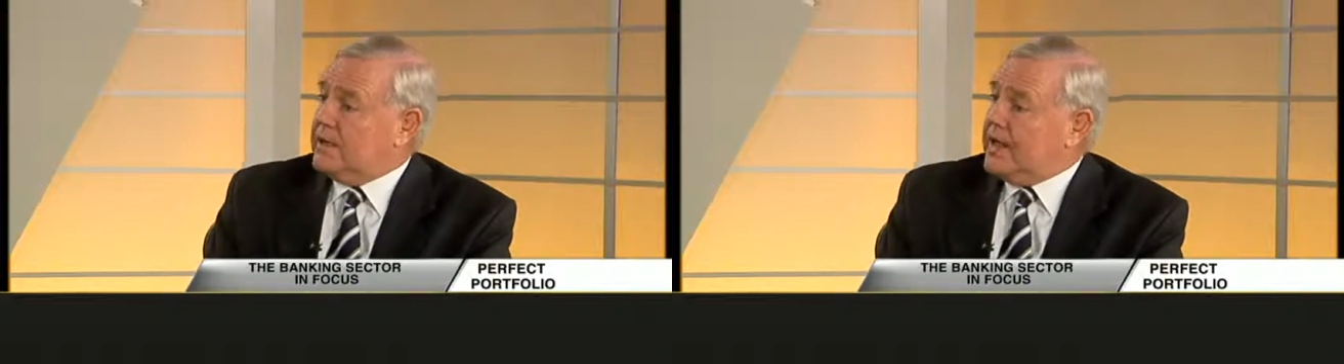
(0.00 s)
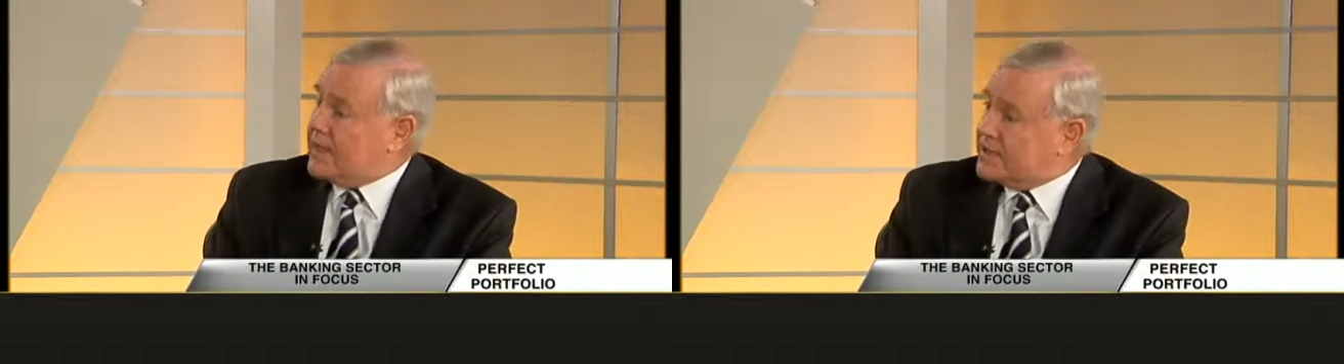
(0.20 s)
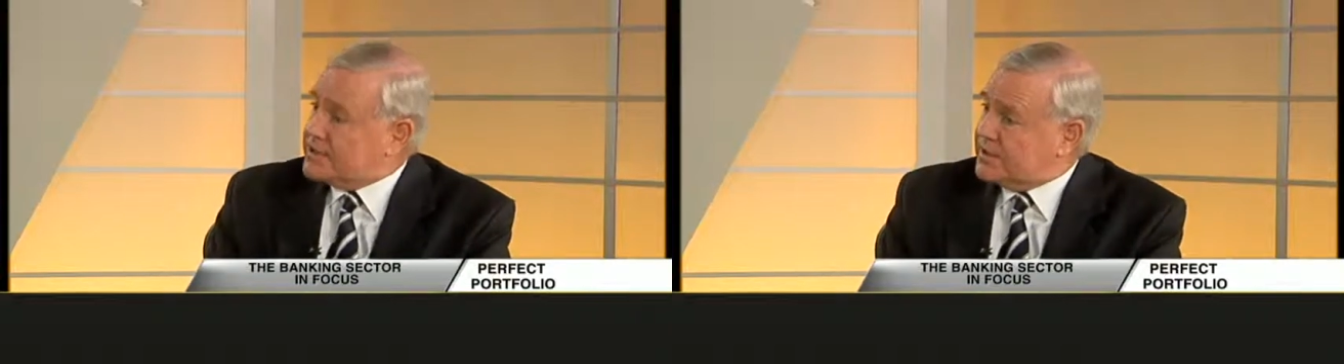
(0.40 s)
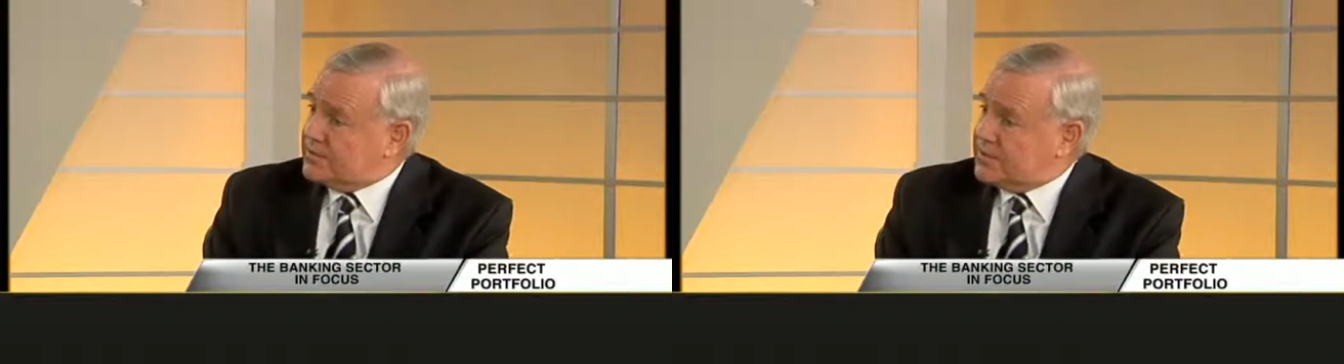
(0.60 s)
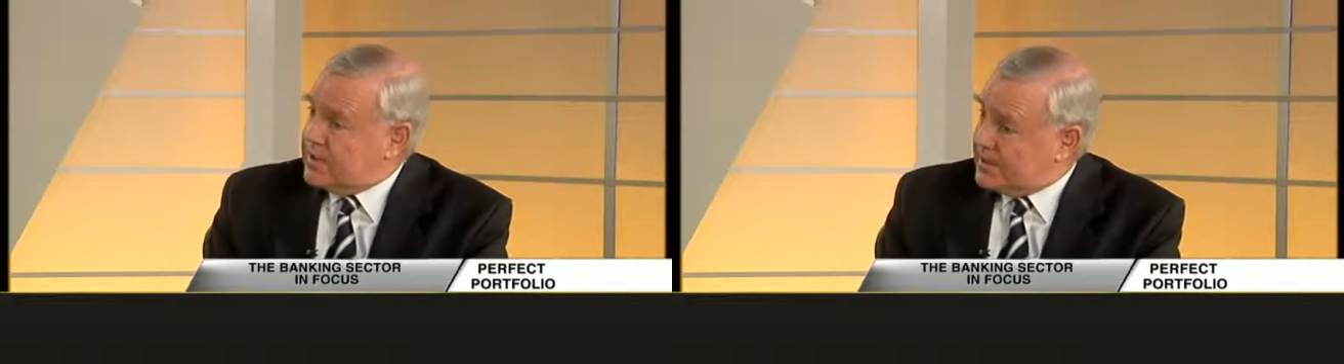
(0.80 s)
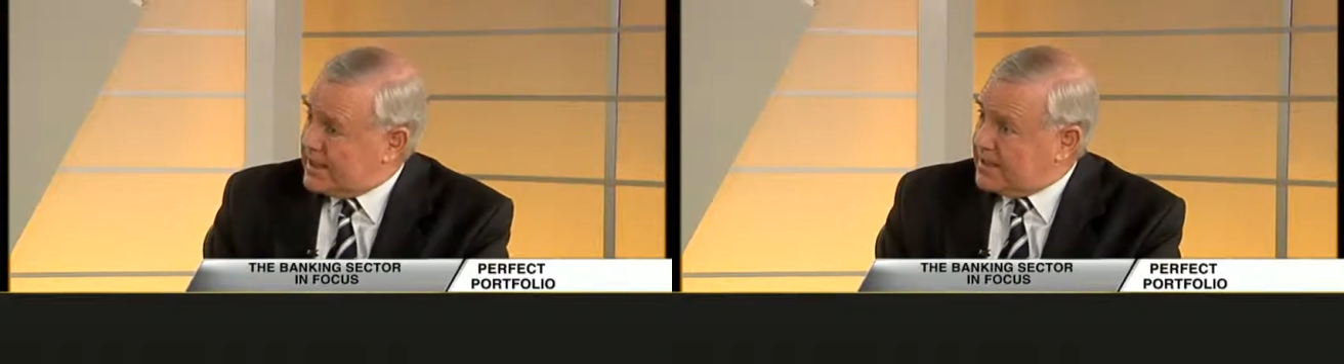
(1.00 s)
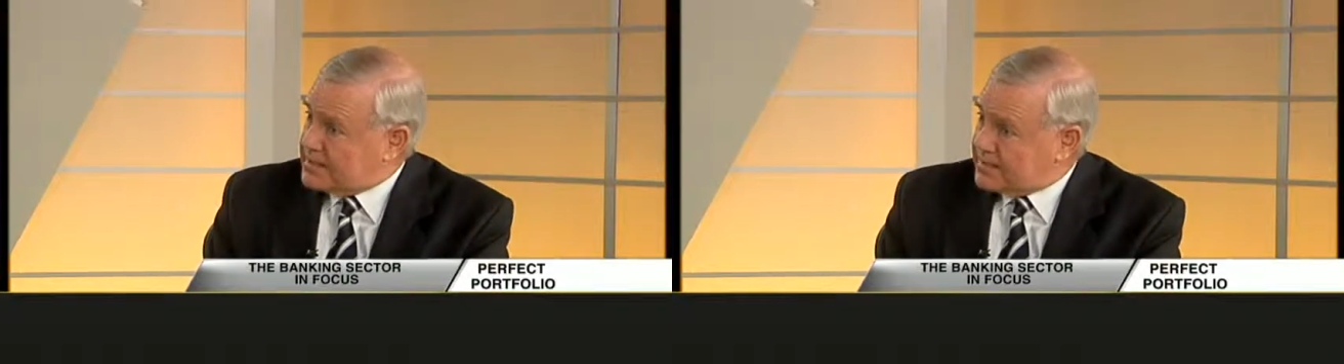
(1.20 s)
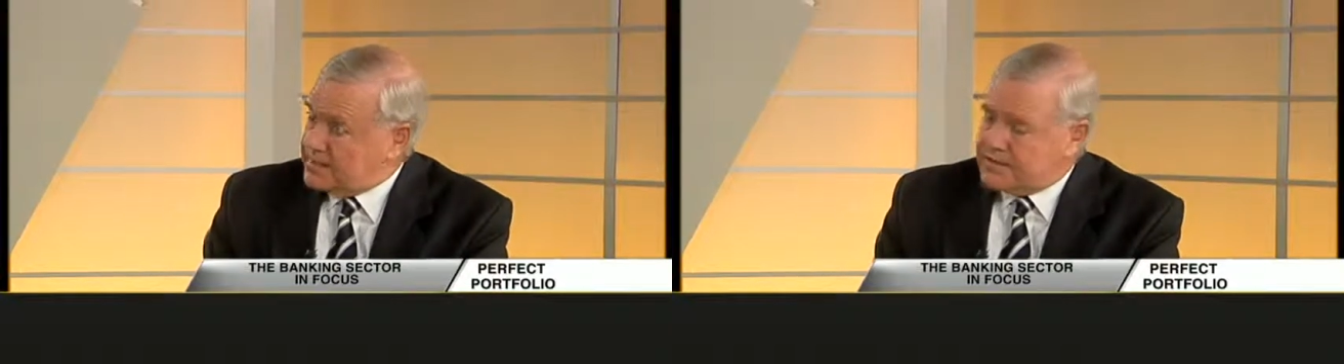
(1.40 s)
Asia, where he
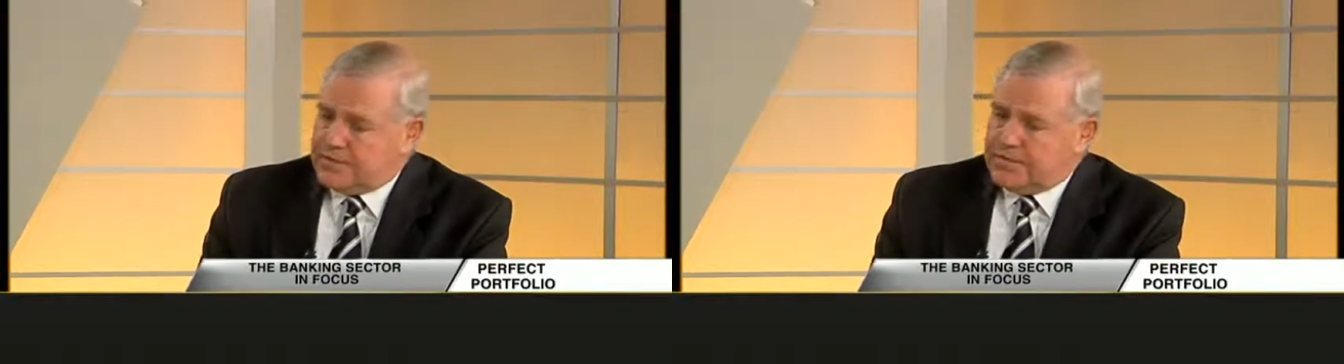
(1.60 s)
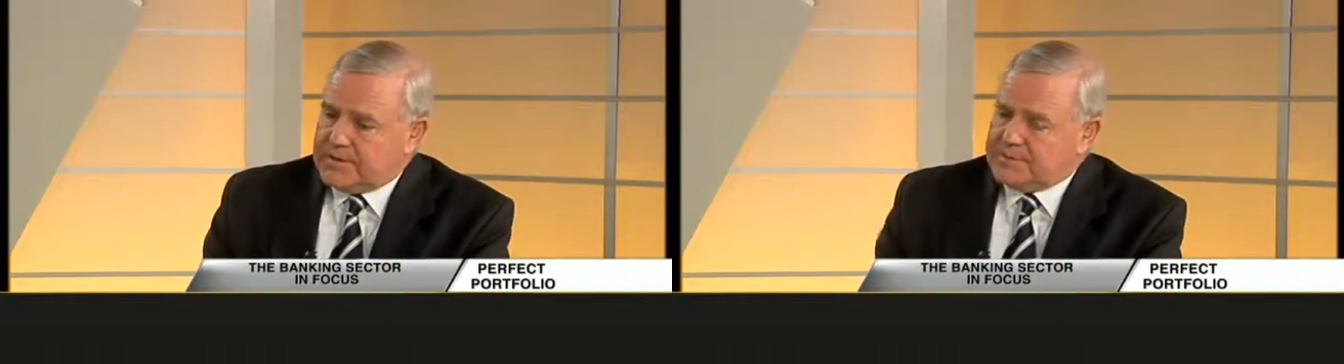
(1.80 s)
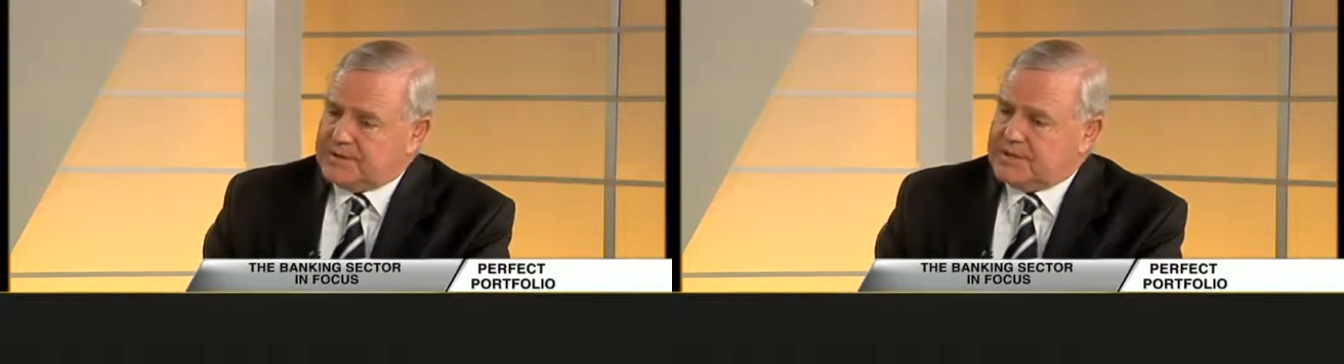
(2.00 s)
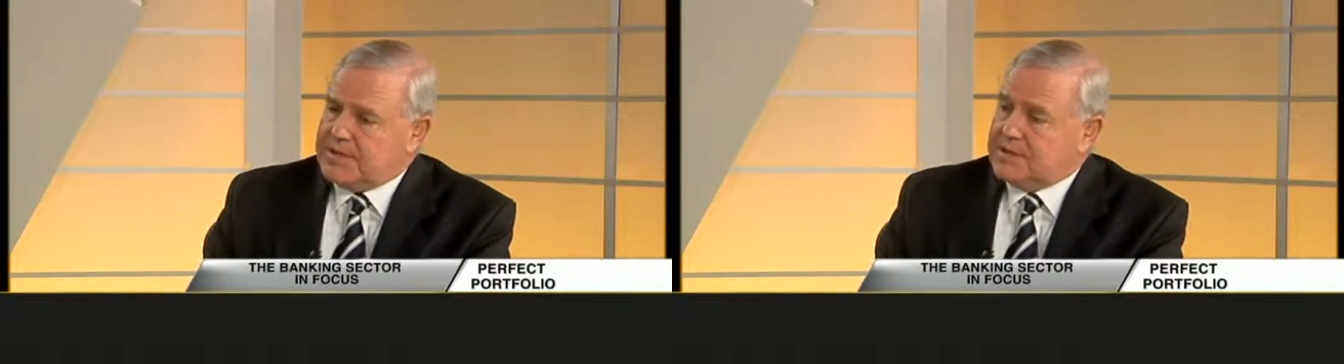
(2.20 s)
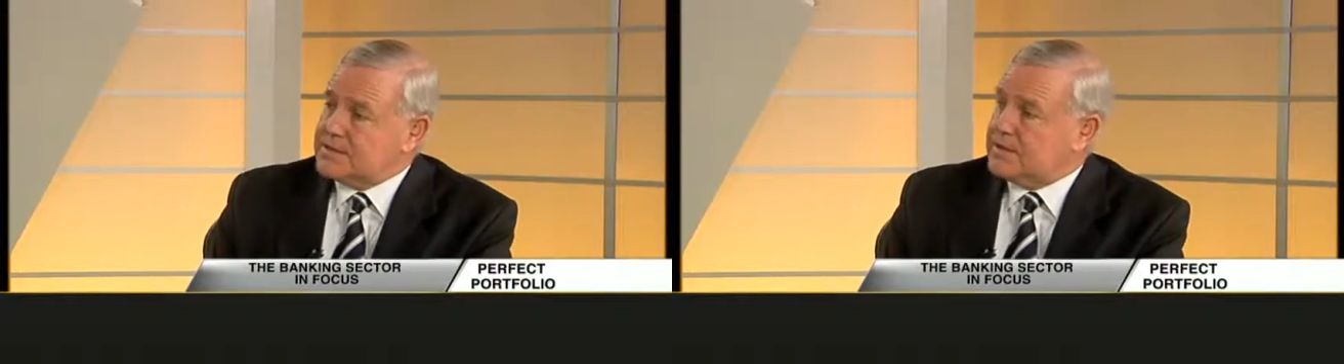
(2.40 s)
has considerable expertise,